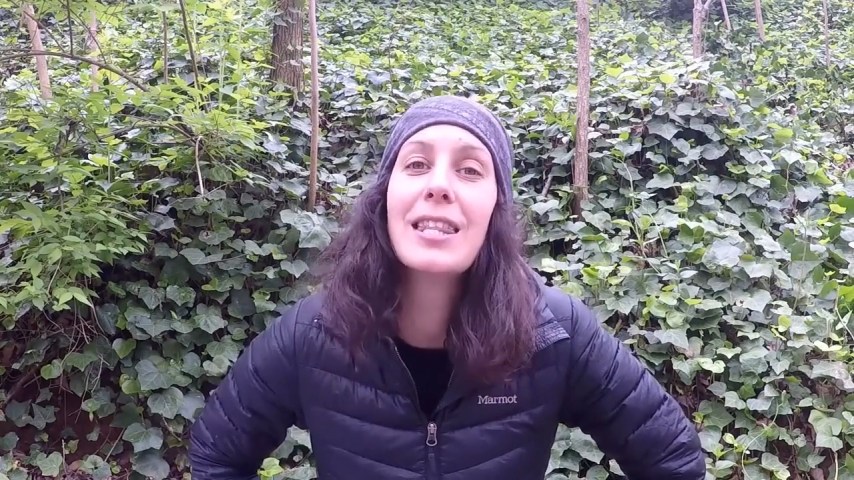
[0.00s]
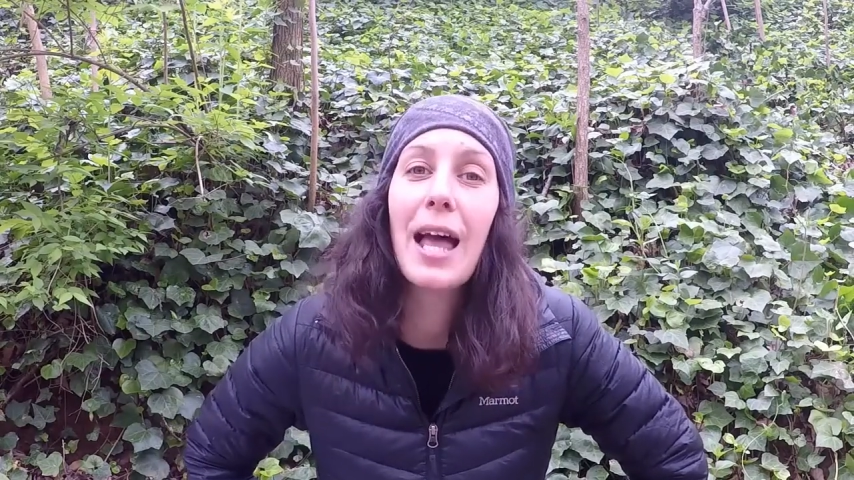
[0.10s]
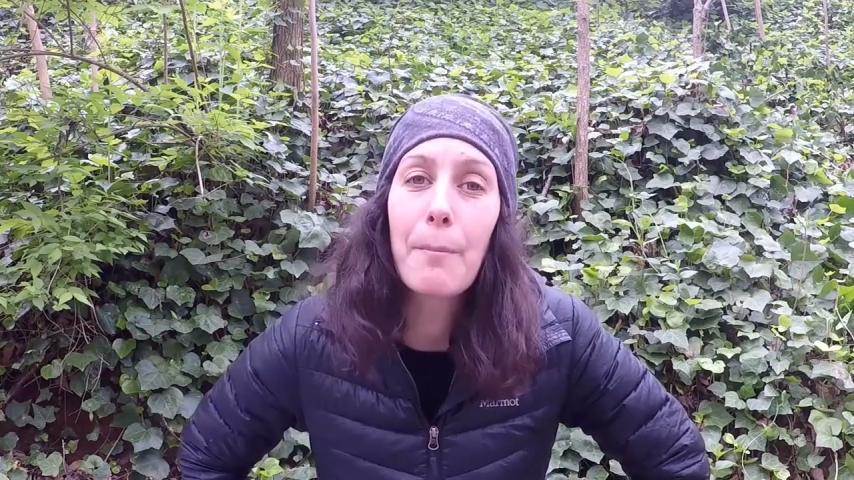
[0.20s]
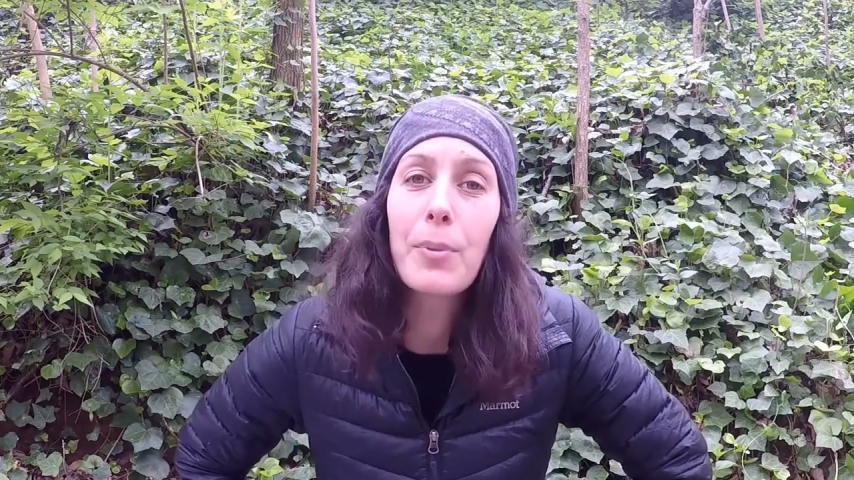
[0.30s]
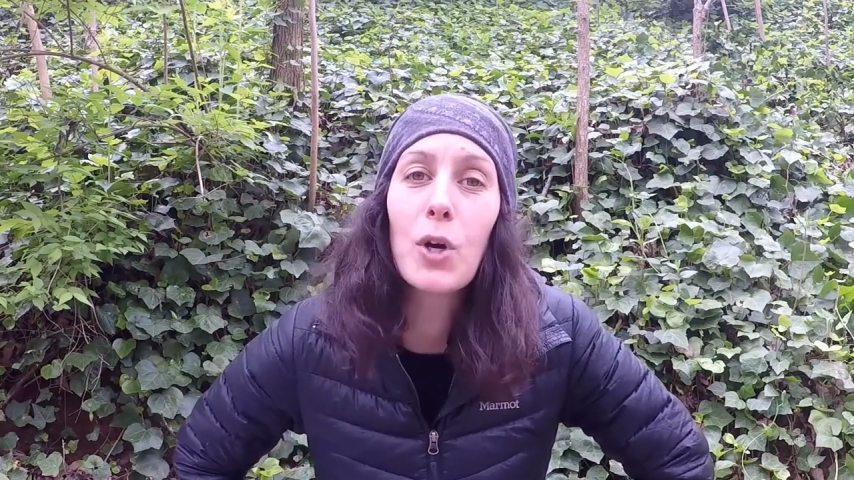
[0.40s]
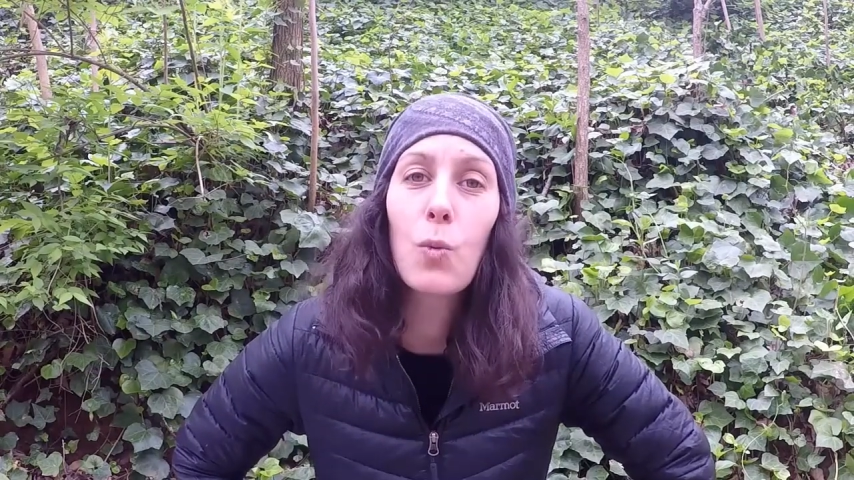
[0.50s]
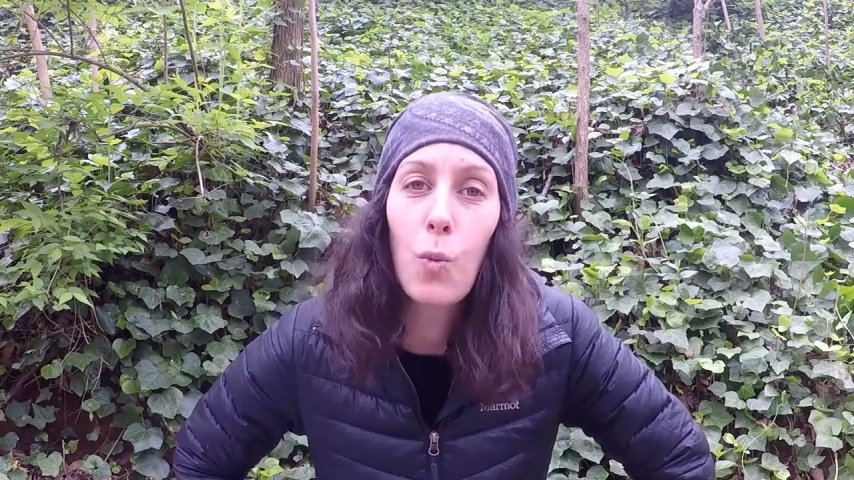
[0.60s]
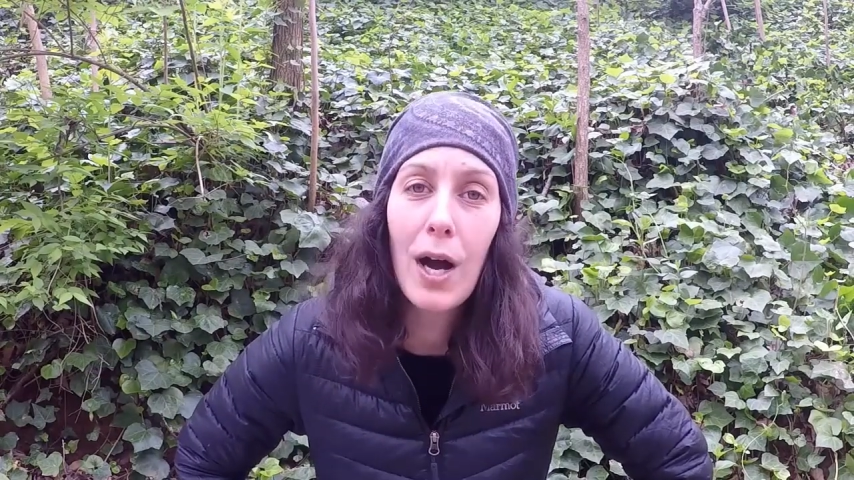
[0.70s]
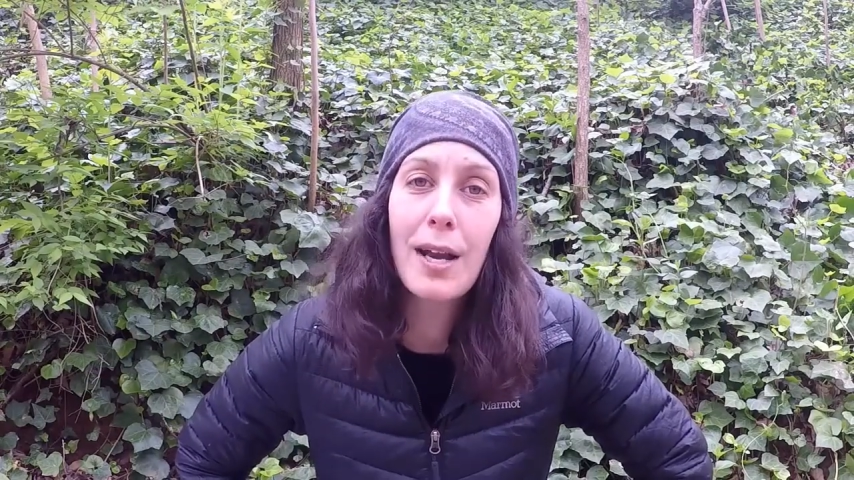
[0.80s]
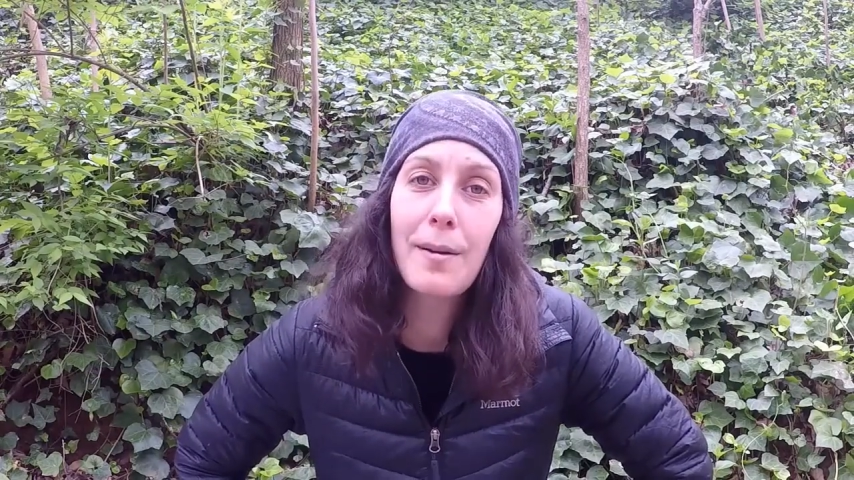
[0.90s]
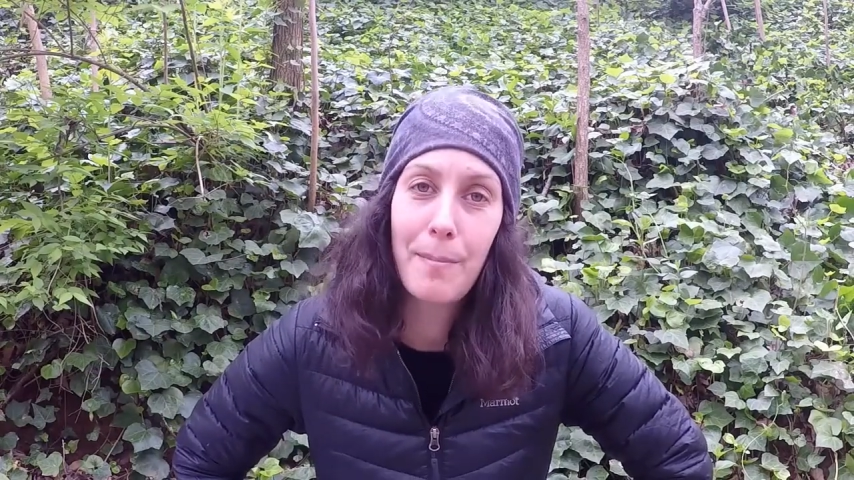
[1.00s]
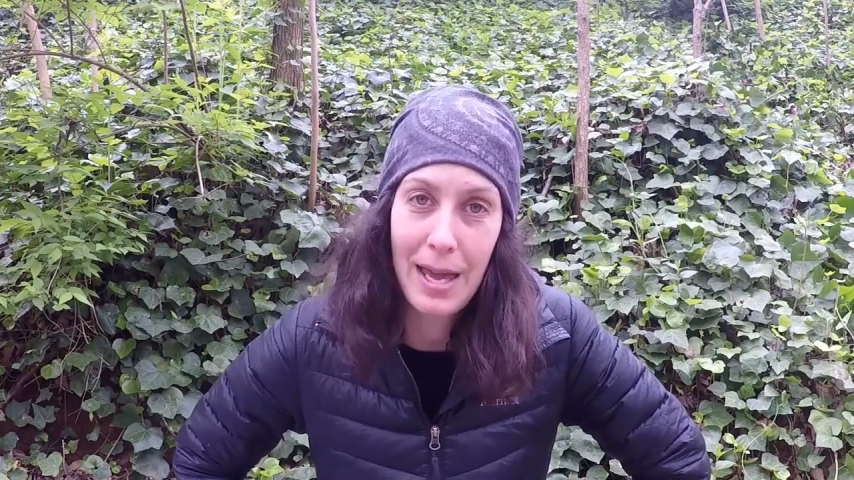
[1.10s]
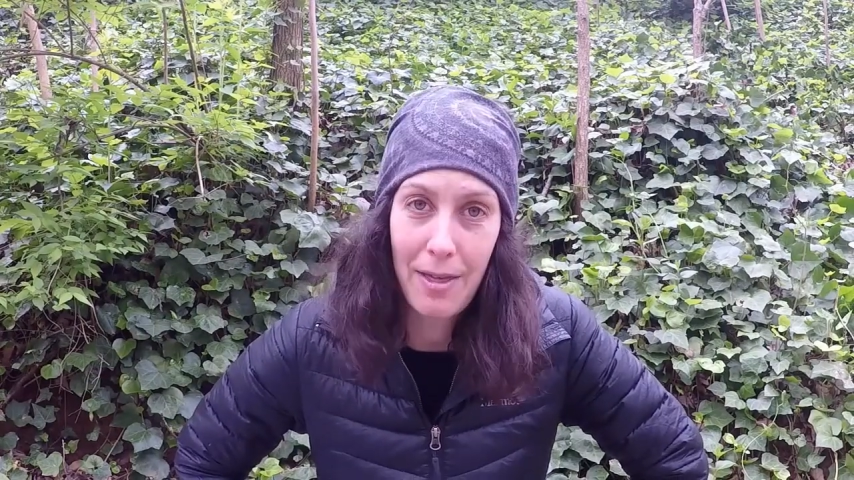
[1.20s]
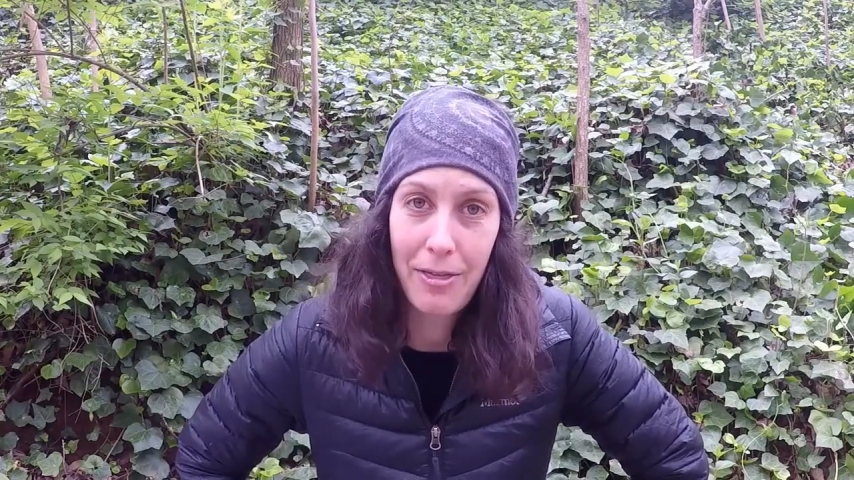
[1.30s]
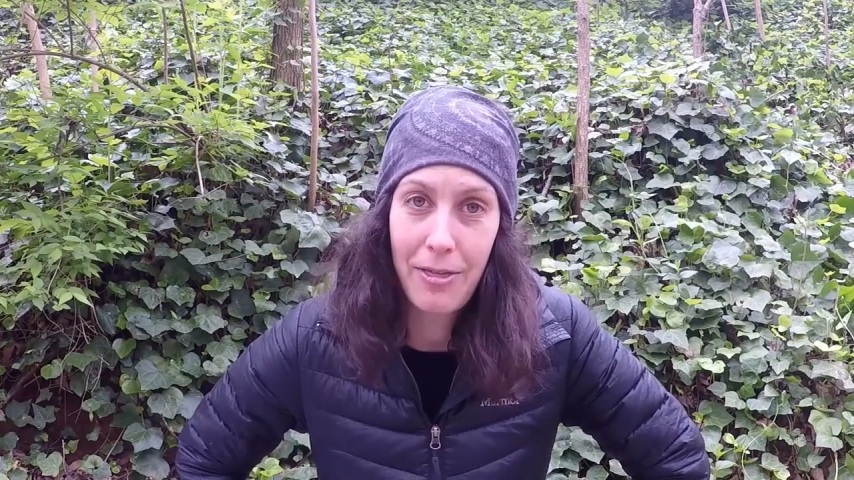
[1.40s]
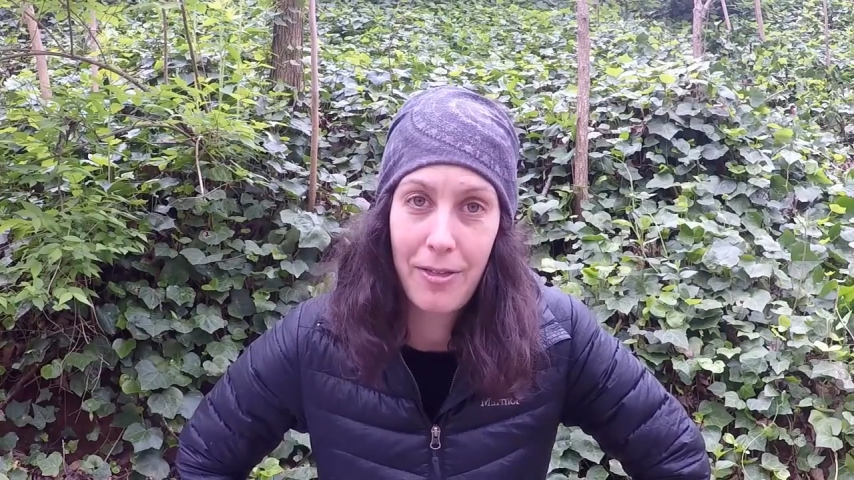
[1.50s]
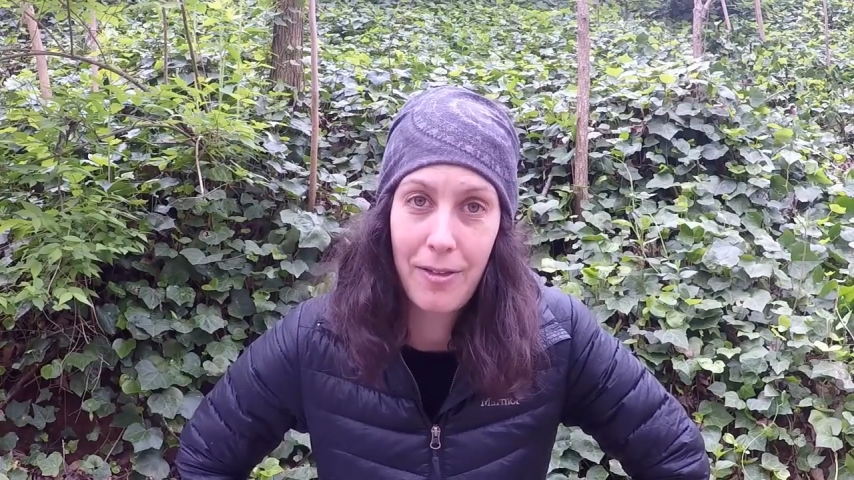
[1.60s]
number one myth.